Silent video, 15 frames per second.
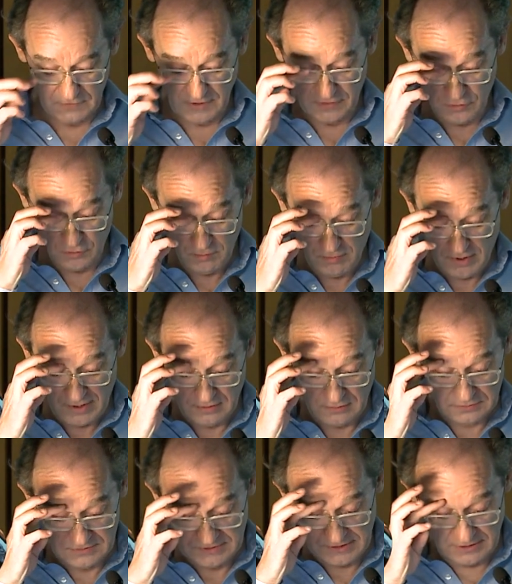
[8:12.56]
The Umrao
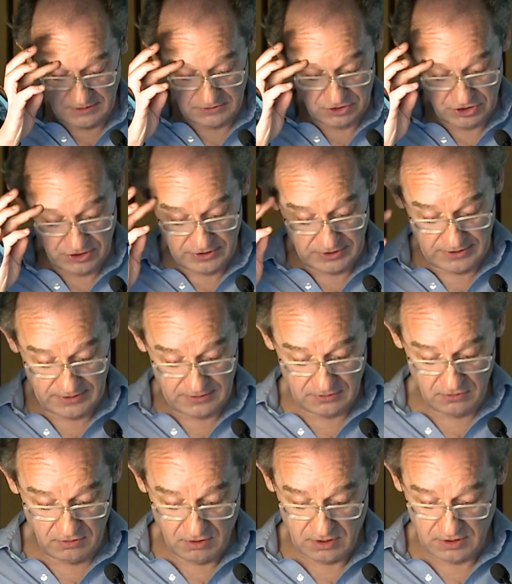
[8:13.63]
Singh Sher-Gil
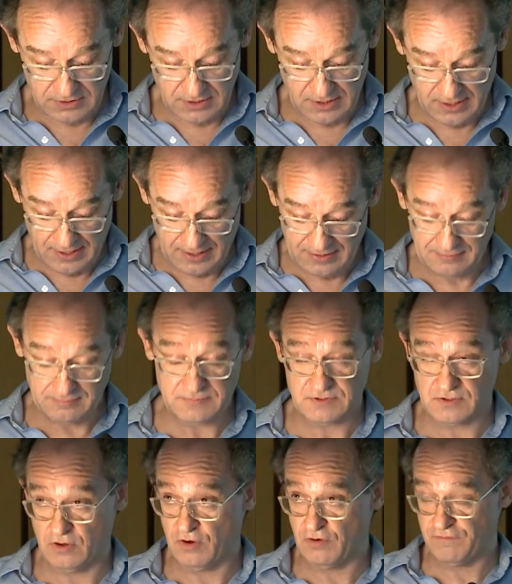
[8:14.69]
grant aims
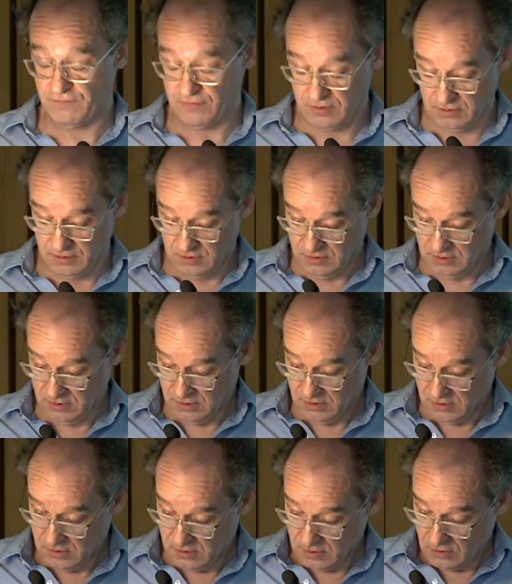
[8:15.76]
to offer
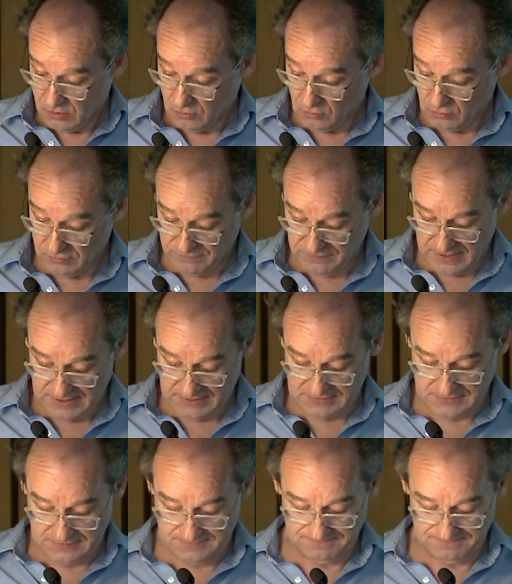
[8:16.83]
all of these.